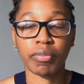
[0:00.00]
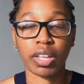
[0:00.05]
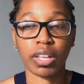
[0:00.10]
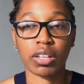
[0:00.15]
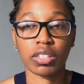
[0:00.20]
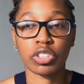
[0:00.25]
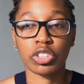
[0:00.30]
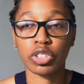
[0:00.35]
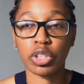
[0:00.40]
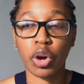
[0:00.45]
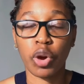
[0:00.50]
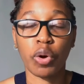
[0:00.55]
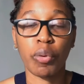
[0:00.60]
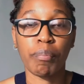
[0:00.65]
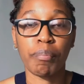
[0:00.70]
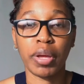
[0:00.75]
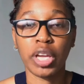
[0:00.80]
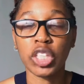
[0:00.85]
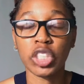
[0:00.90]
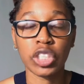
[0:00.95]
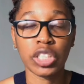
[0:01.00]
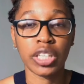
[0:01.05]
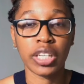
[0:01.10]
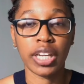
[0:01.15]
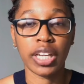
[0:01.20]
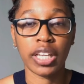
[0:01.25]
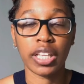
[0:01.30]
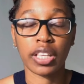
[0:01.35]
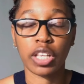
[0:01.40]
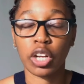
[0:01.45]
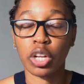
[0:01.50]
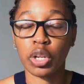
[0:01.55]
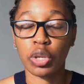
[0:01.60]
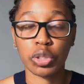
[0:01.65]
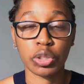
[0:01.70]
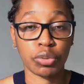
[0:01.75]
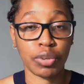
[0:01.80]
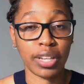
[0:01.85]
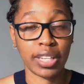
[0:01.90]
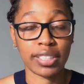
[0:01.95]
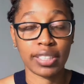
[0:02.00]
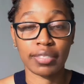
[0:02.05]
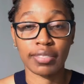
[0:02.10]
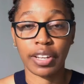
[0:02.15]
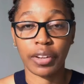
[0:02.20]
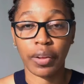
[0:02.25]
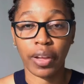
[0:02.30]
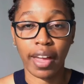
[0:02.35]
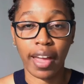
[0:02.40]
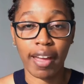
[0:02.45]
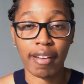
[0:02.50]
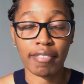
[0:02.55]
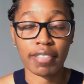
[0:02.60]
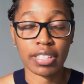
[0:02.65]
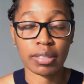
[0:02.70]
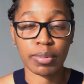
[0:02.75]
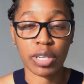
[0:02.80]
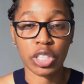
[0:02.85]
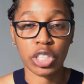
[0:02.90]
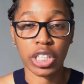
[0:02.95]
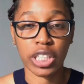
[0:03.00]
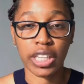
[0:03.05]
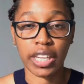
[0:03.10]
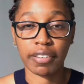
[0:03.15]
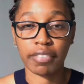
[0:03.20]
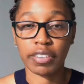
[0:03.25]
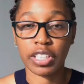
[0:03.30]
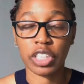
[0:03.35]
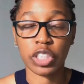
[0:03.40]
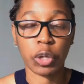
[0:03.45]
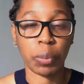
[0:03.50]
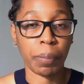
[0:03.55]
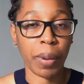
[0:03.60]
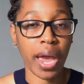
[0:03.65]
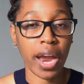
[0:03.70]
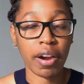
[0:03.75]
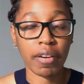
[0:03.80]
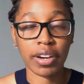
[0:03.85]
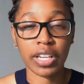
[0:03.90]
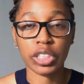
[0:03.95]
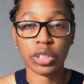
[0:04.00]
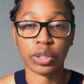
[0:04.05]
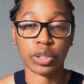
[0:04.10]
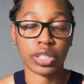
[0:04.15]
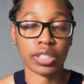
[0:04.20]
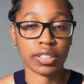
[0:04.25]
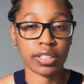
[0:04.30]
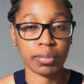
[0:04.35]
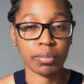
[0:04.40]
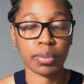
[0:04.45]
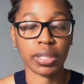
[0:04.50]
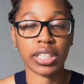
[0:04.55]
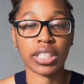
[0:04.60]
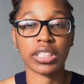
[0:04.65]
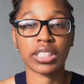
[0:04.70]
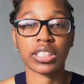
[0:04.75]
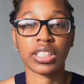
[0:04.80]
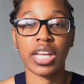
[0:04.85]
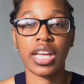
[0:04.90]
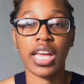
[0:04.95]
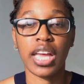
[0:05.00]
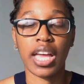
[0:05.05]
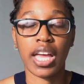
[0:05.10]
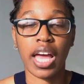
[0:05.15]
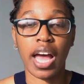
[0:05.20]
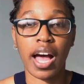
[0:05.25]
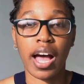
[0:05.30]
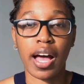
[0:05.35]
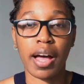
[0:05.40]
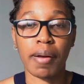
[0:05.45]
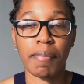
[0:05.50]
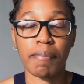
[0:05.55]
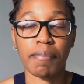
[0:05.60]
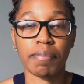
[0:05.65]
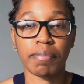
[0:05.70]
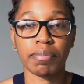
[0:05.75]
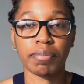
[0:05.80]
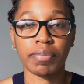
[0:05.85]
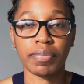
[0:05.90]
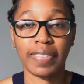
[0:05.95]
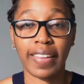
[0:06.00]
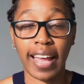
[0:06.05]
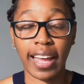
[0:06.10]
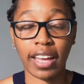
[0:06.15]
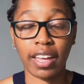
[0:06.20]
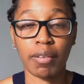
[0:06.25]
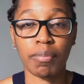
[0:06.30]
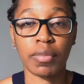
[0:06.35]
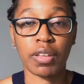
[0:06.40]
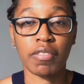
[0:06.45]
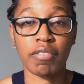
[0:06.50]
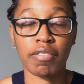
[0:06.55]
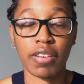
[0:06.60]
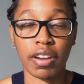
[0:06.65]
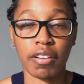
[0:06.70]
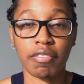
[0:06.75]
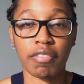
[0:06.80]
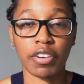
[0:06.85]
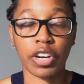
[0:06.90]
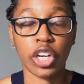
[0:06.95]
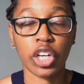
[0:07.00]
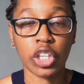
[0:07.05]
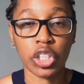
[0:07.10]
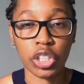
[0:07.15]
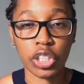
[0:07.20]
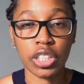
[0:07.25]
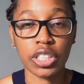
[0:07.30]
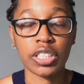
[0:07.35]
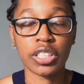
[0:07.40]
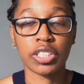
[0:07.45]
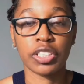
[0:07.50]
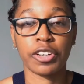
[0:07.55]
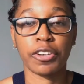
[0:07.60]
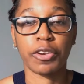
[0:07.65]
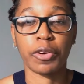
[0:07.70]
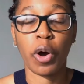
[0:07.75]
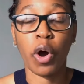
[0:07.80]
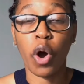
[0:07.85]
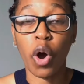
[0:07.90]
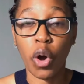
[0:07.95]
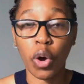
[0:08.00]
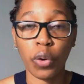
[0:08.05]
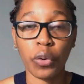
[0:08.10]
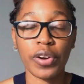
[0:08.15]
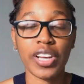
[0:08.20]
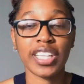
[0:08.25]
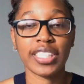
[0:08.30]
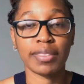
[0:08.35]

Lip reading: So mentioning the close relatives that you have, especially if it's your parents or your siblings, that can be very, very good. So always